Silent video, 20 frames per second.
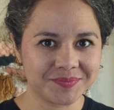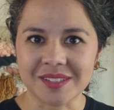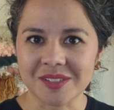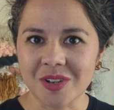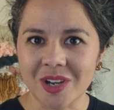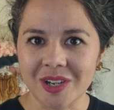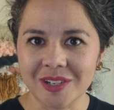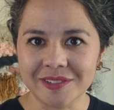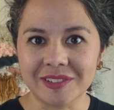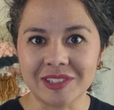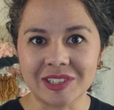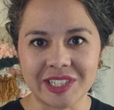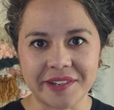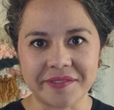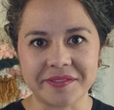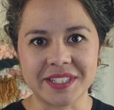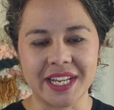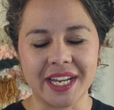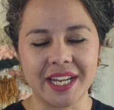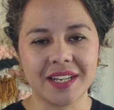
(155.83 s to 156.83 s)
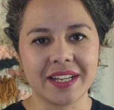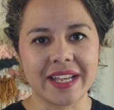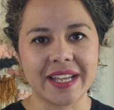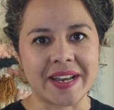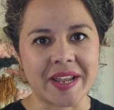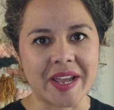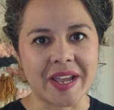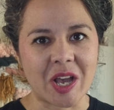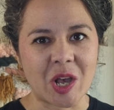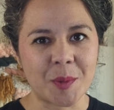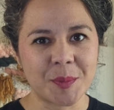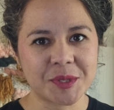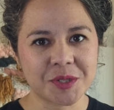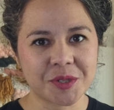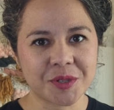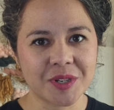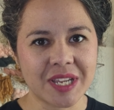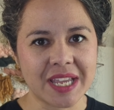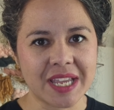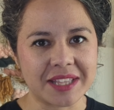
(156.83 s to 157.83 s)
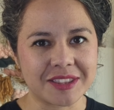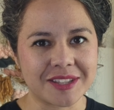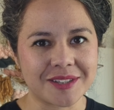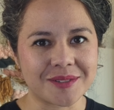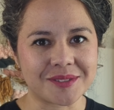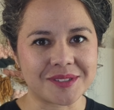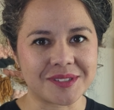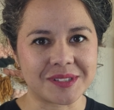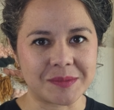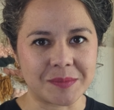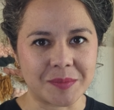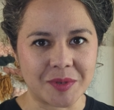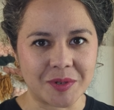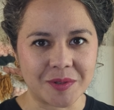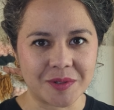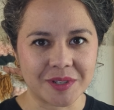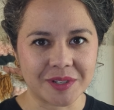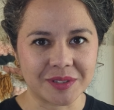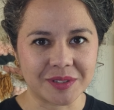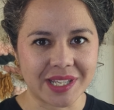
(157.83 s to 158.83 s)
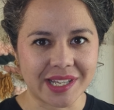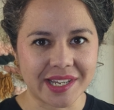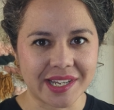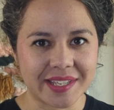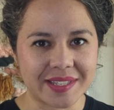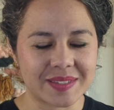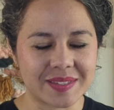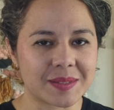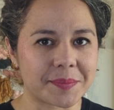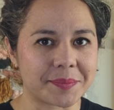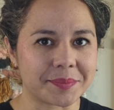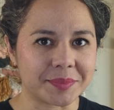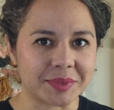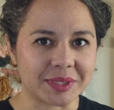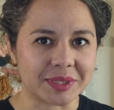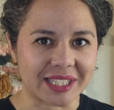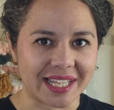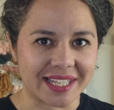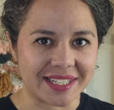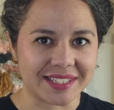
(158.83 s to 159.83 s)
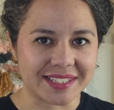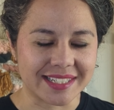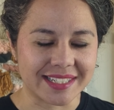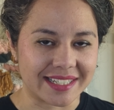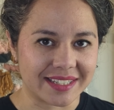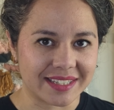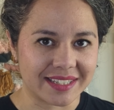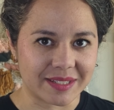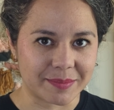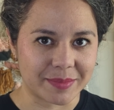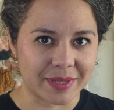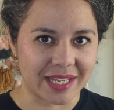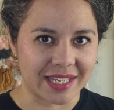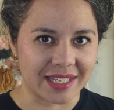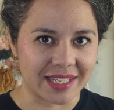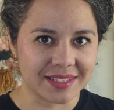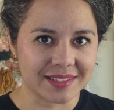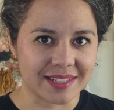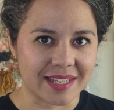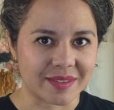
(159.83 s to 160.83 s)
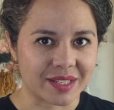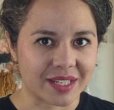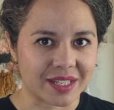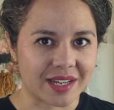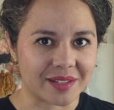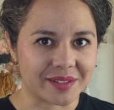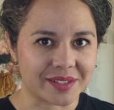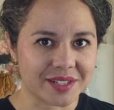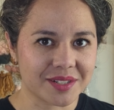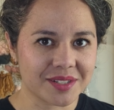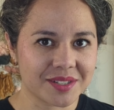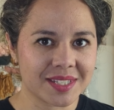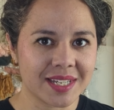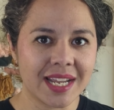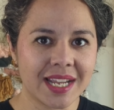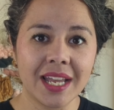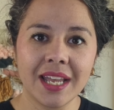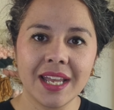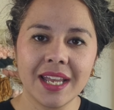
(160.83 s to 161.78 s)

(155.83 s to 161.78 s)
It's called lifting, and it helps create those smoother lines, blend in the paints and the colors,